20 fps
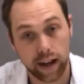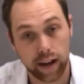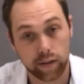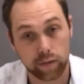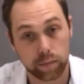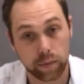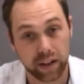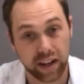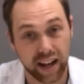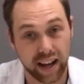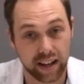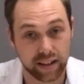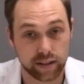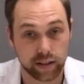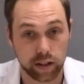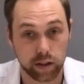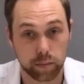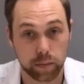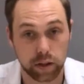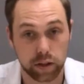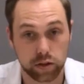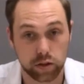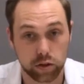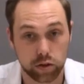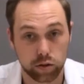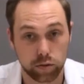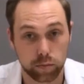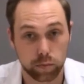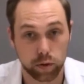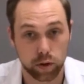have been asking me
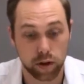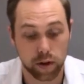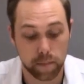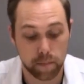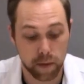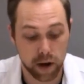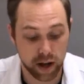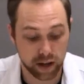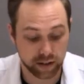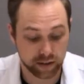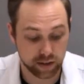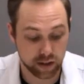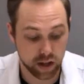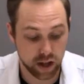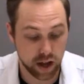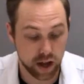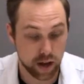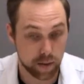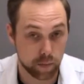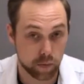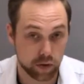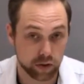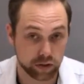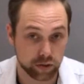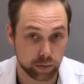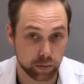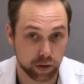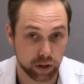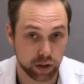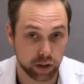to put my slime
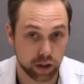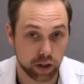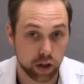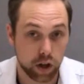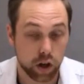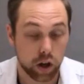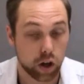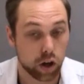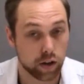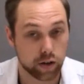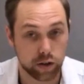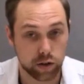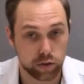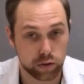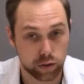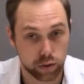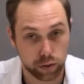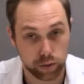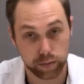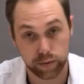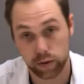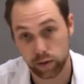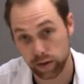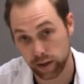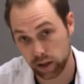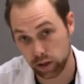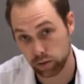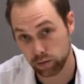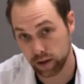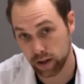recipe on YouTube so
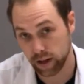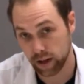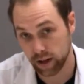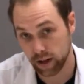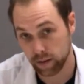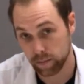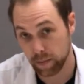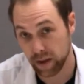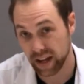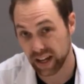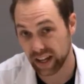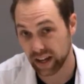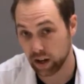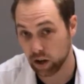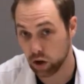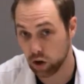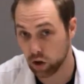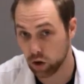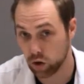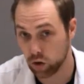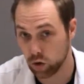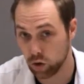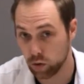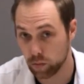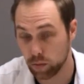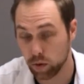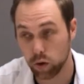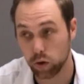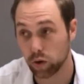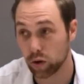that you can make it at
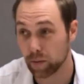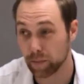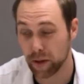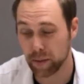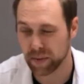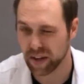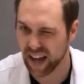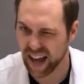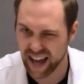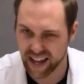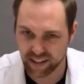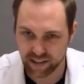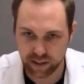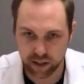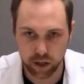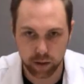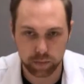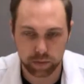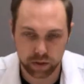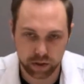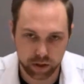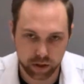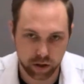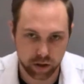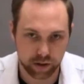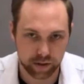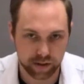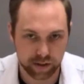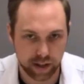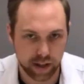home or maybe add some to the
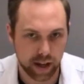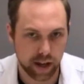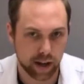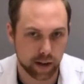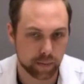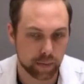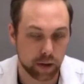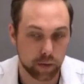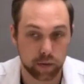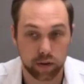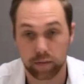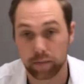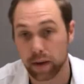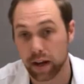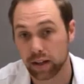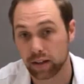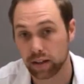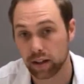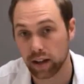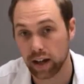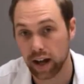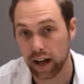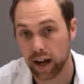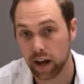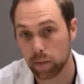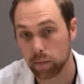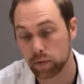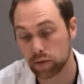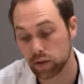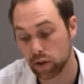current slime that we've made in the
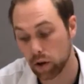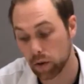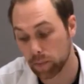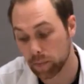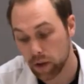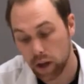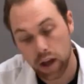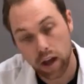lab. So